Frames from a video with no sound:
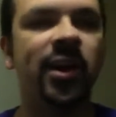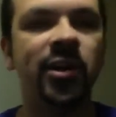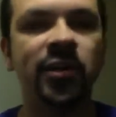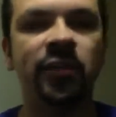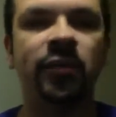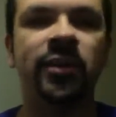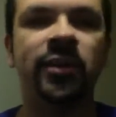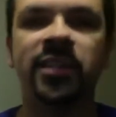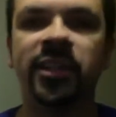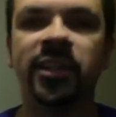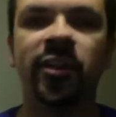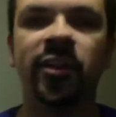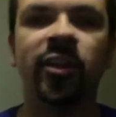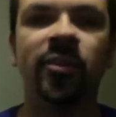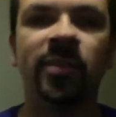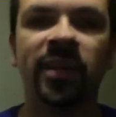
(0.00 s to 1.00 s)
over into
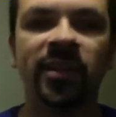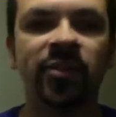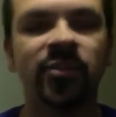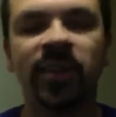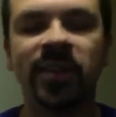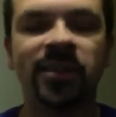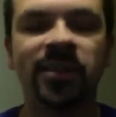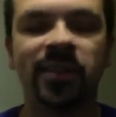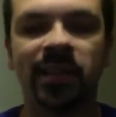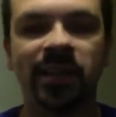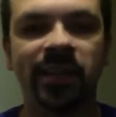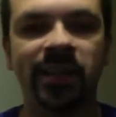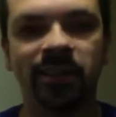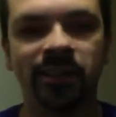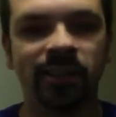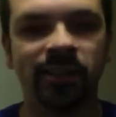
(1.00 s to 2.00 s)
Europe, and it
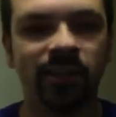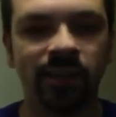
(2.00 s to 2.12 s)
translates.